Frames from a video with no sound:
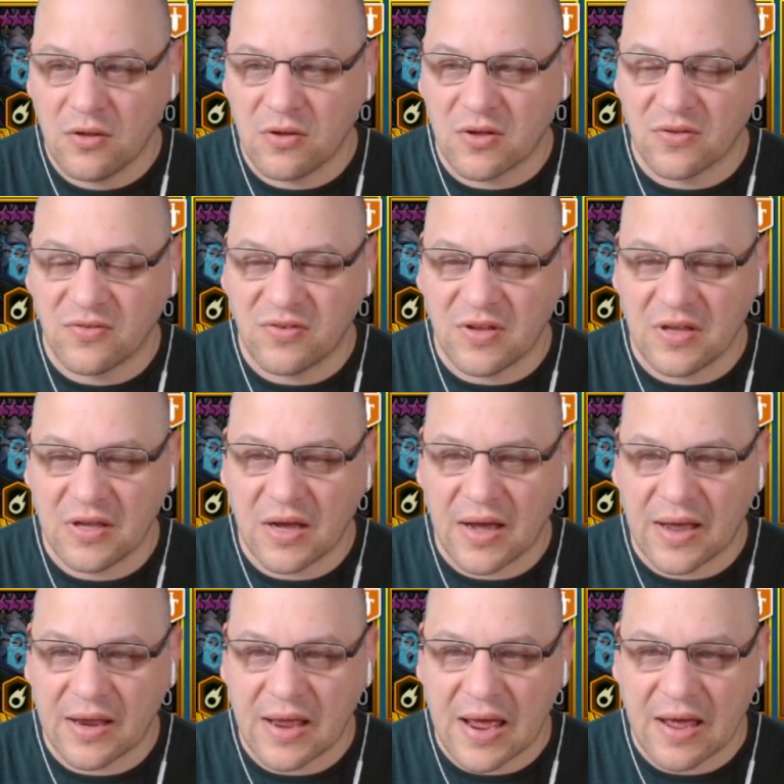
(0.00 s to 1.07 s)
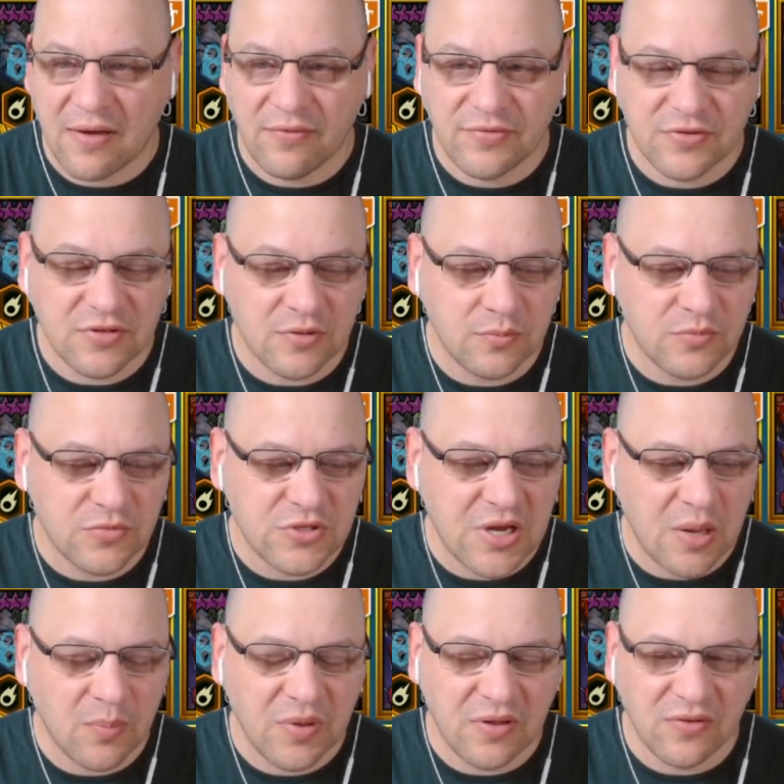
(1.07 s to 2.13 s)
You can see I have some
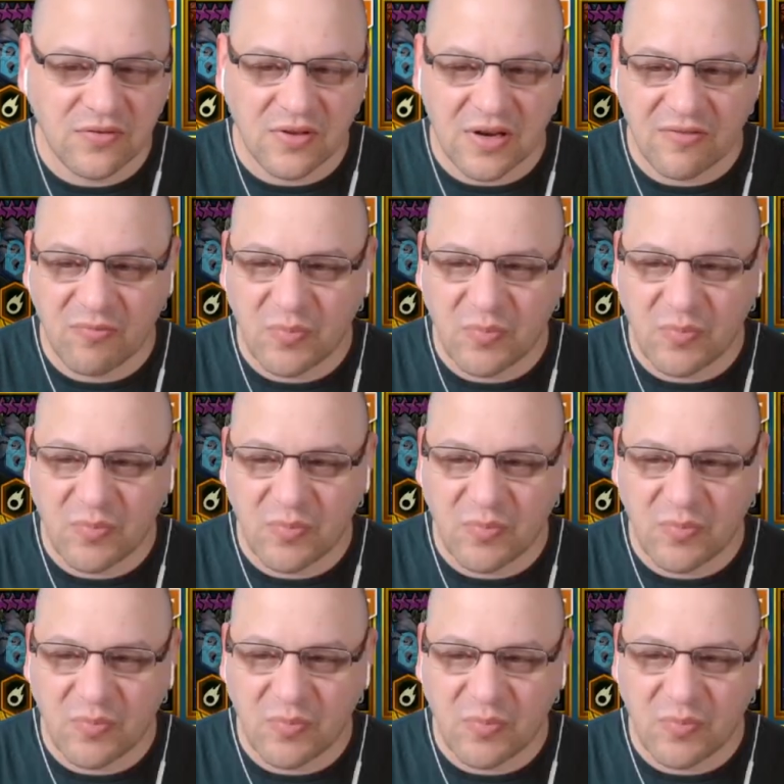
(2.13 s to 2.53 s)
champions that I've